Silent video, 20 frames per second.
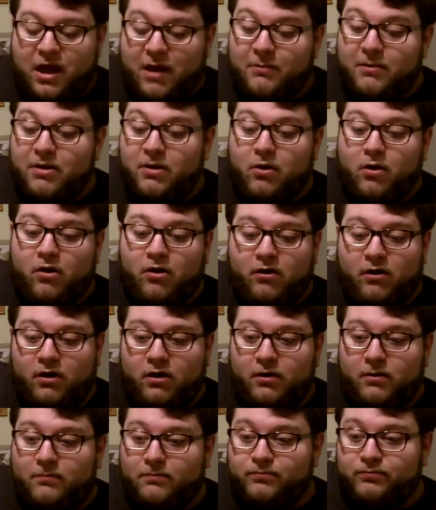I've been
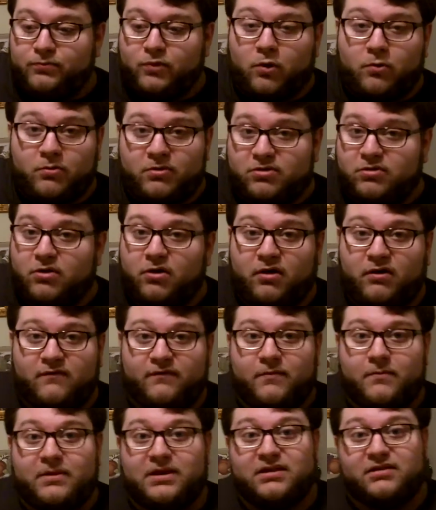almost
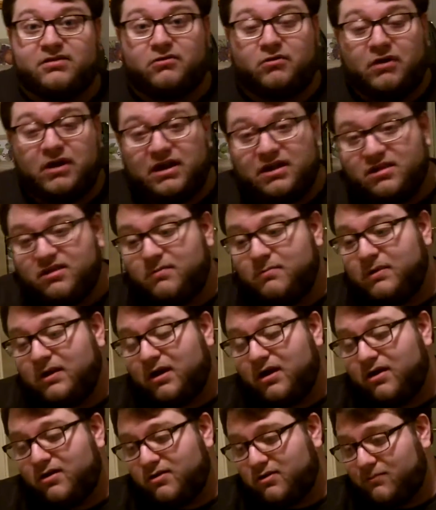all of them, and it's crazy
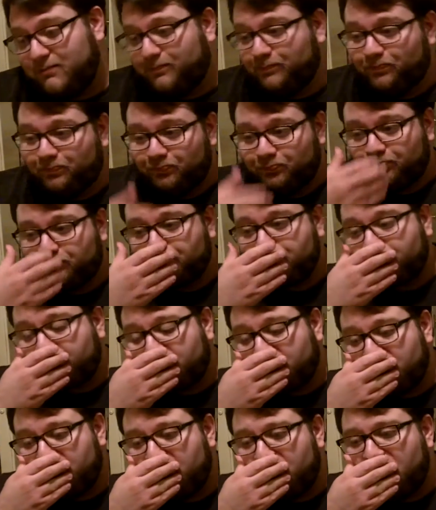because
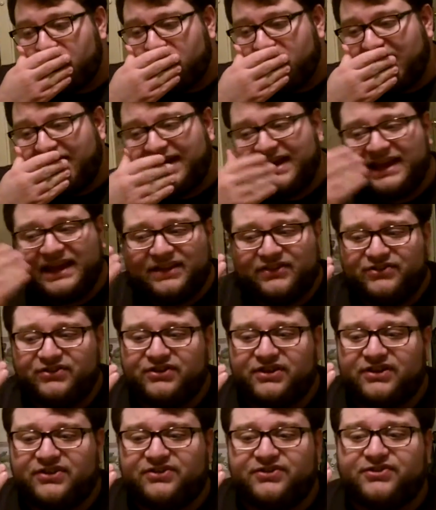
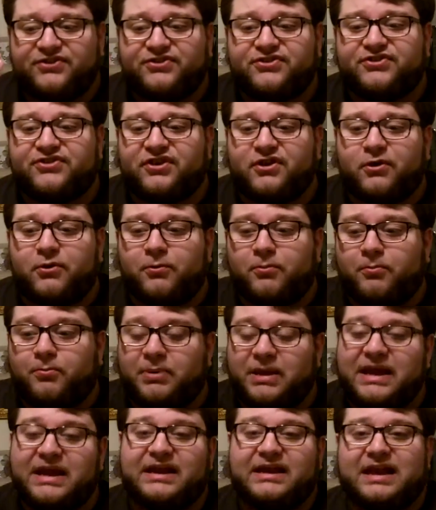it's so
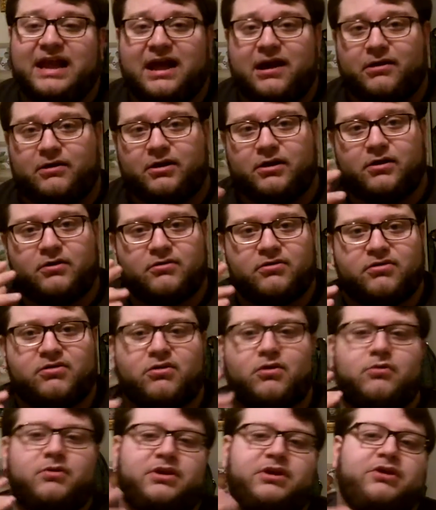big now. It's
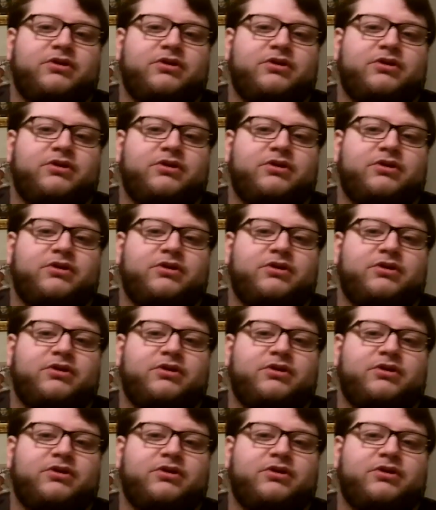so